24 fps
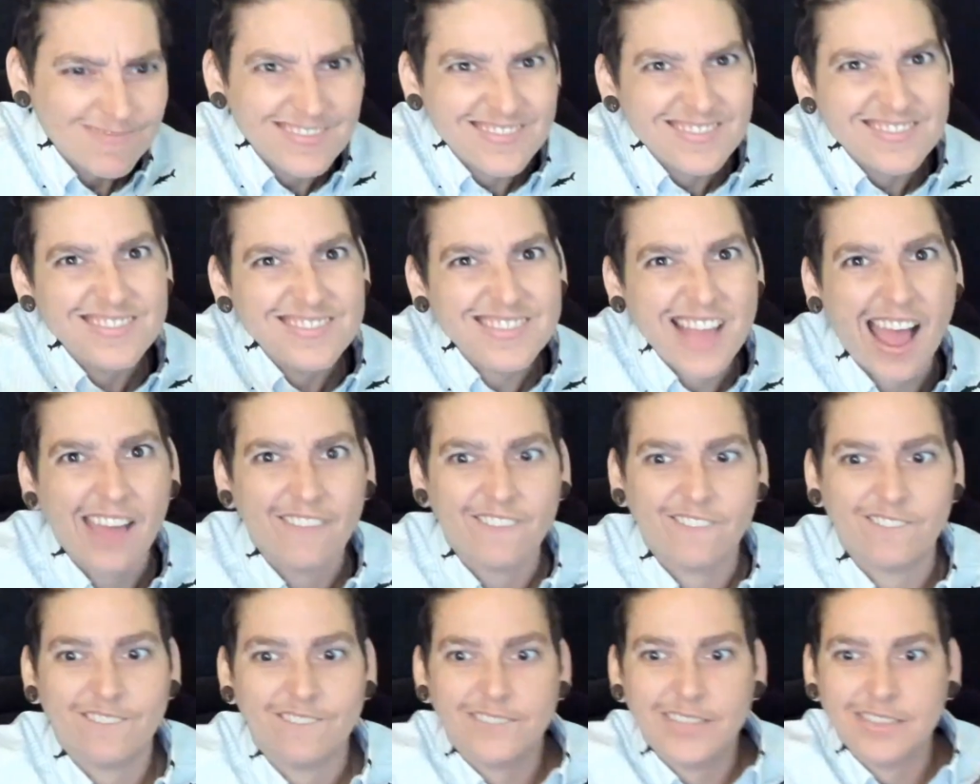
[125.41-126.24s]
to
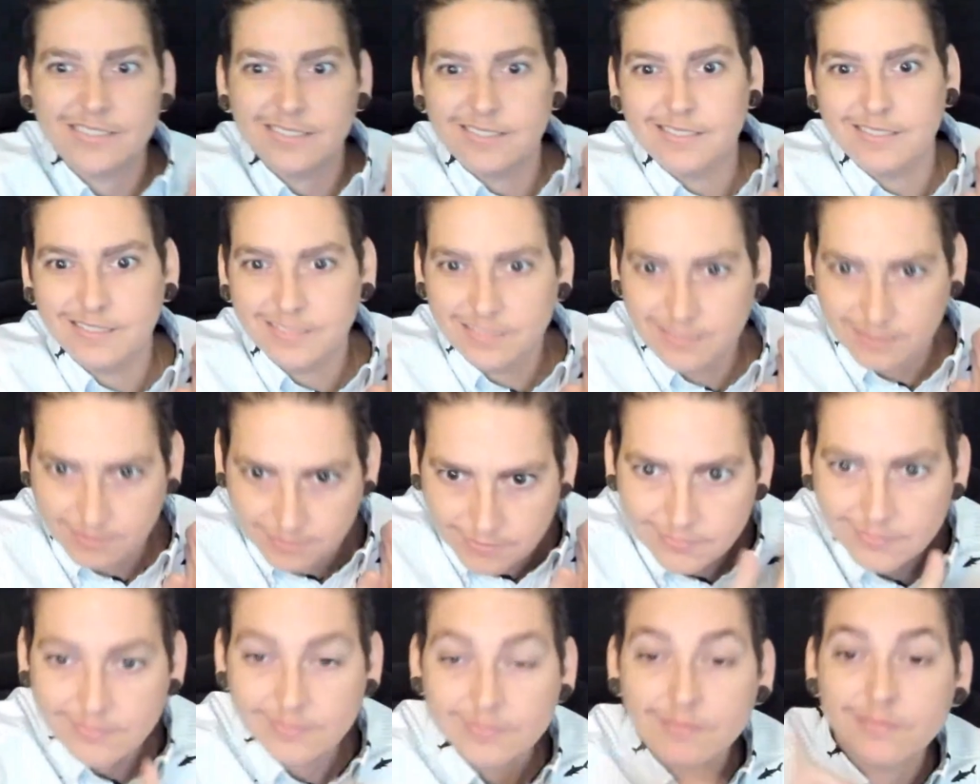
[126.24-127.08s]
share to
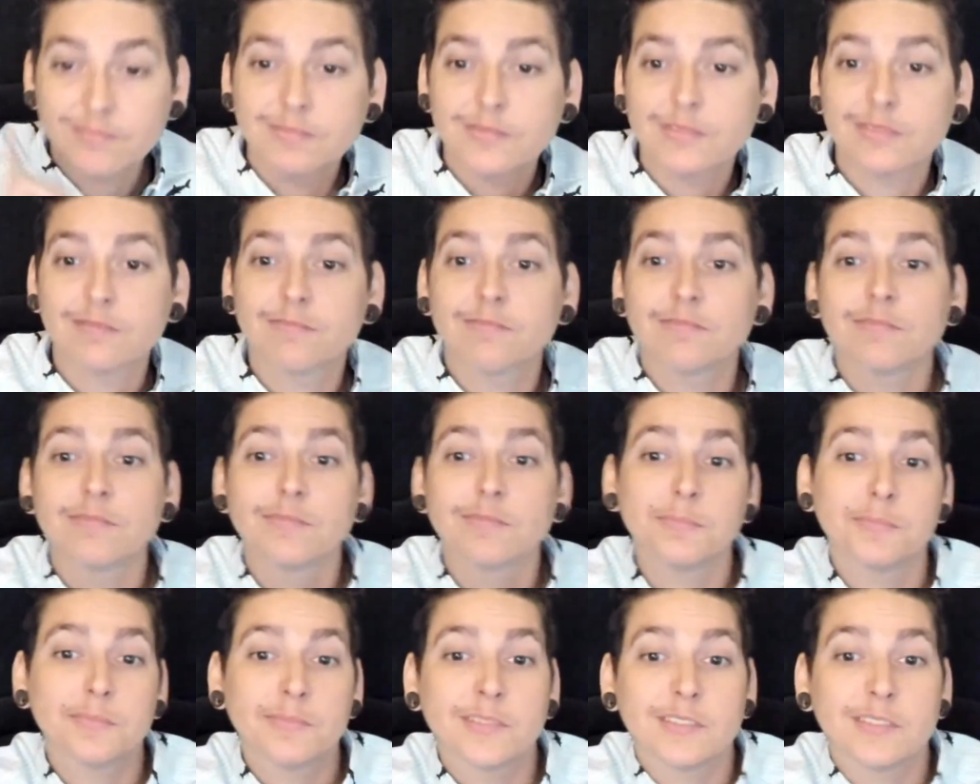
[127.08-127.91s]
help them
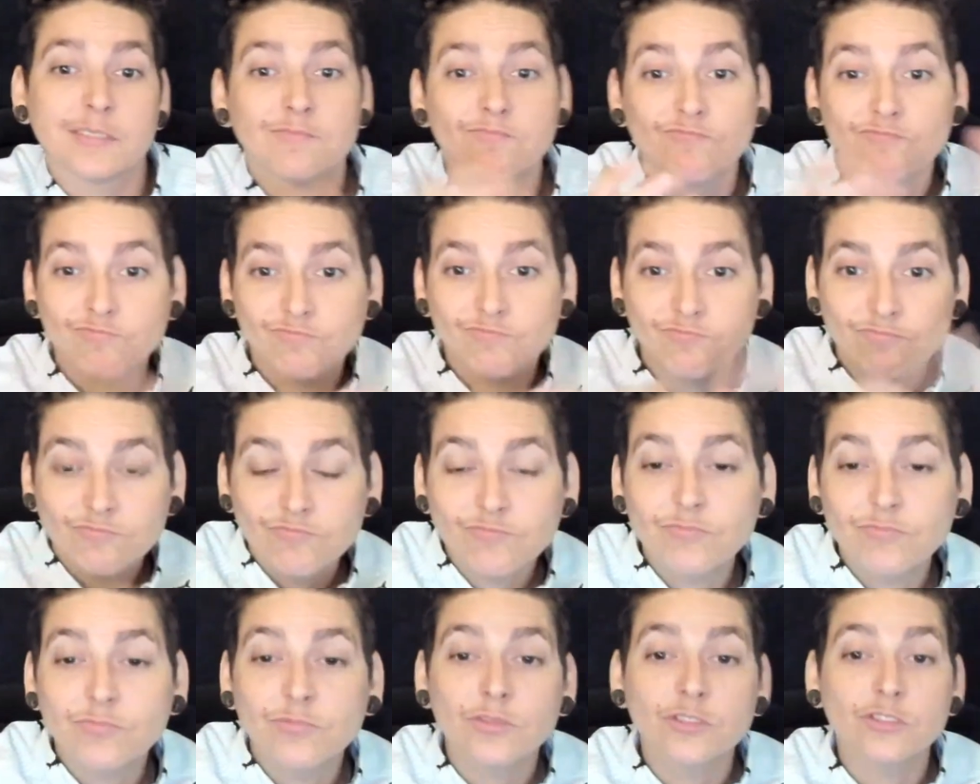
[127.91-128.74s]
identify some of the
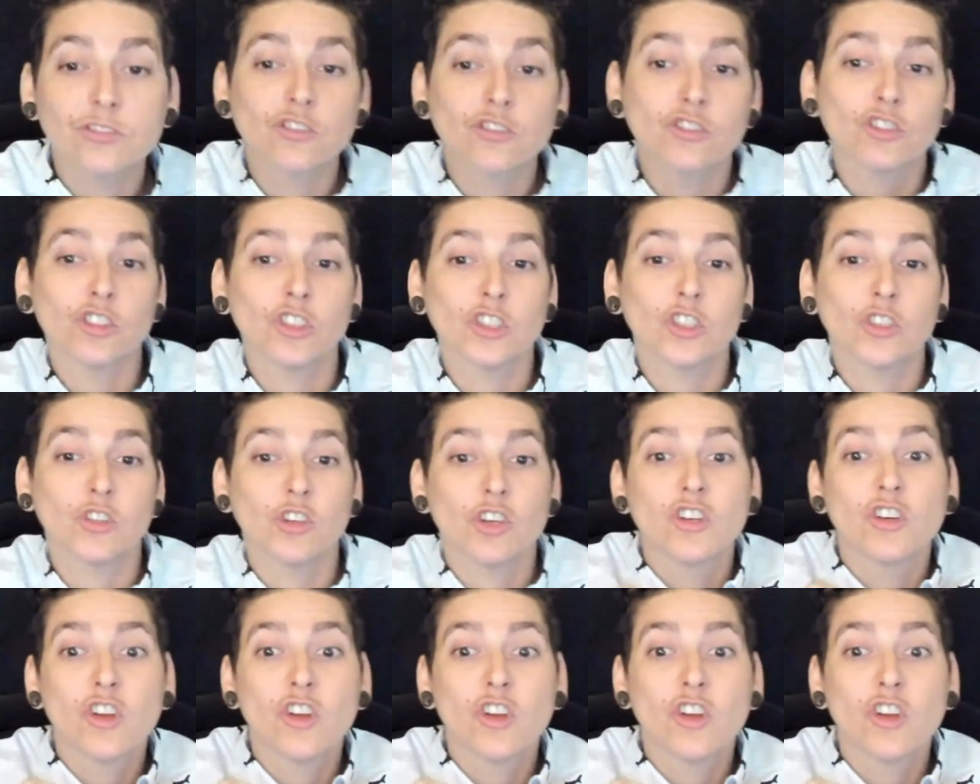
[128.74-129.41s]
deceased victims.